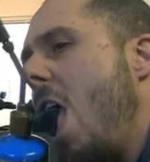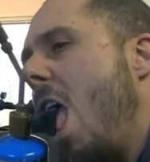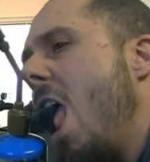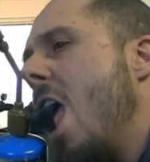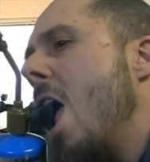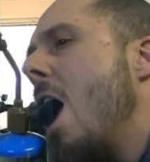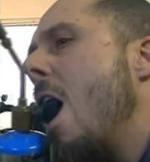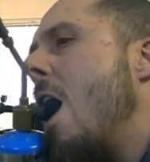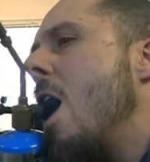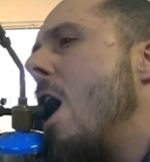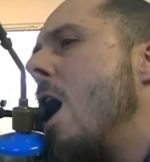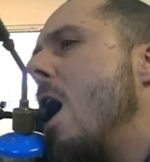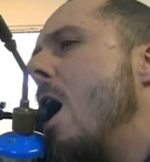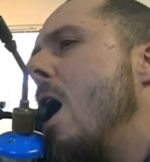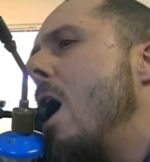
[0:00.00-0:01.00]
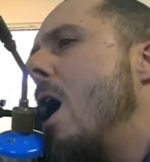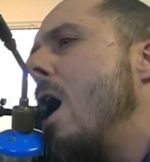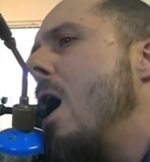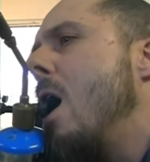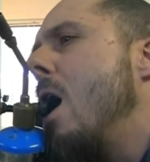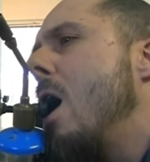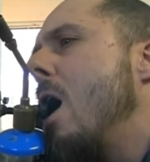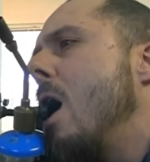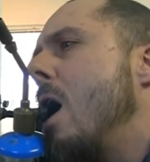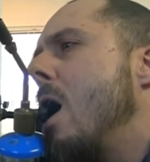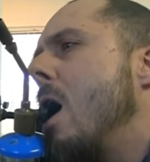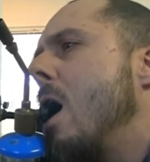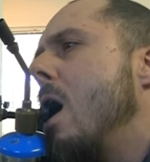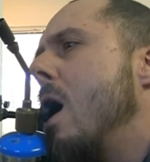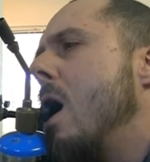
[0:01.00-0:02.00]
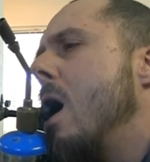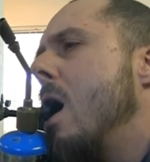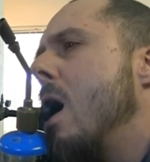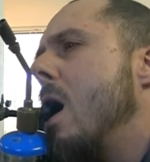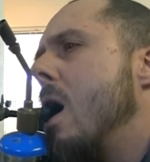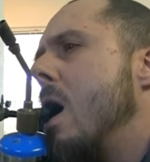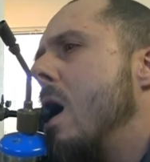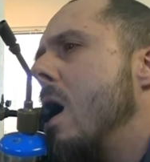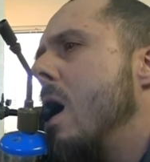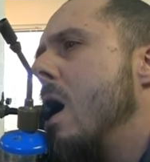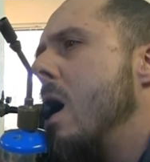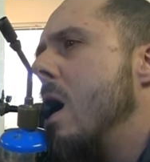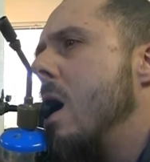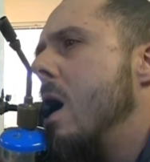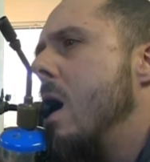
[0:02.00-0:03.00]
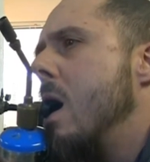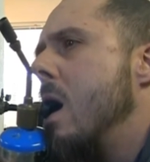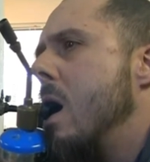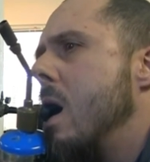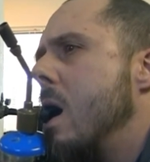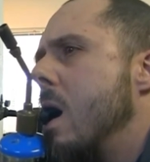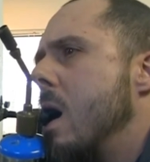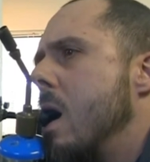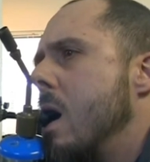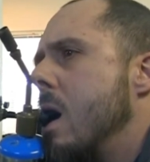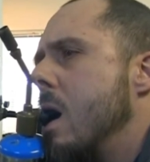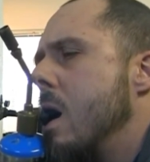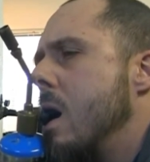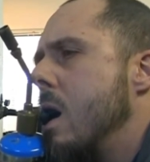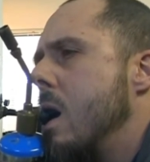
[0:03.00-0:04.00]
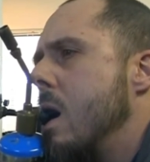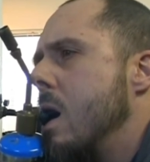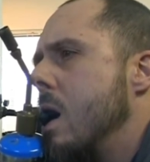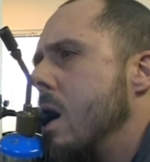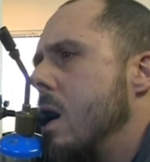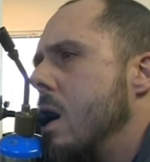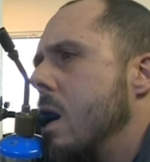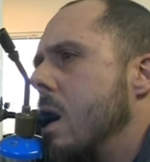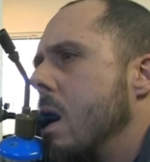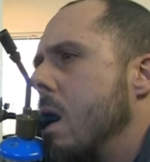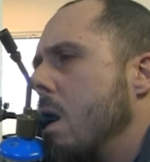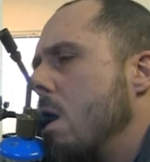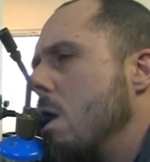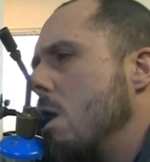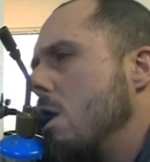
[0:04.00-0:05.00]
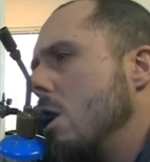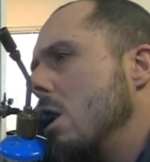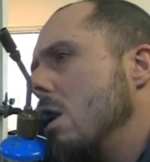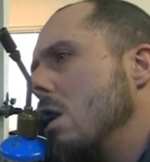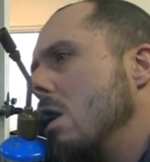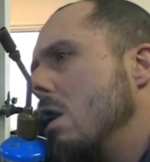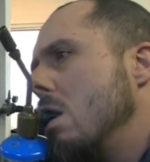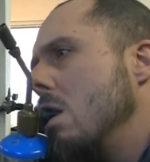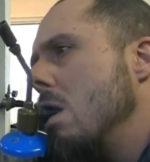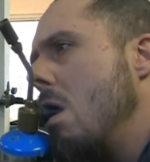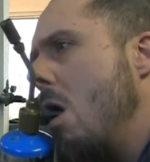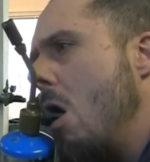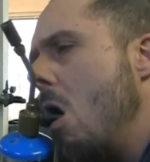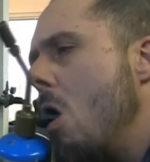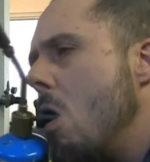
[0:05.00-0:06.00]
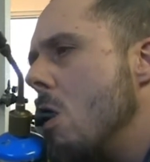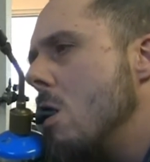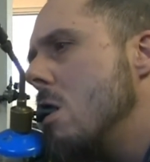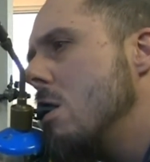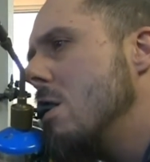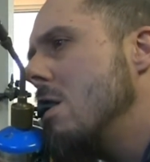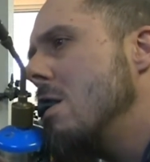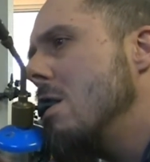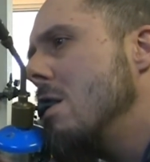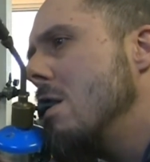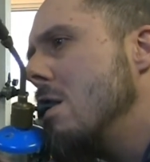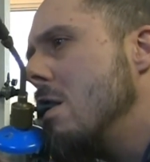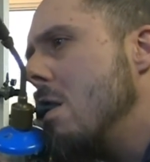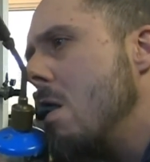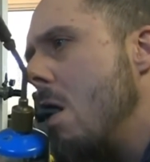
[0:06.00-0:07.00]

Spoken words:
Nothing is said.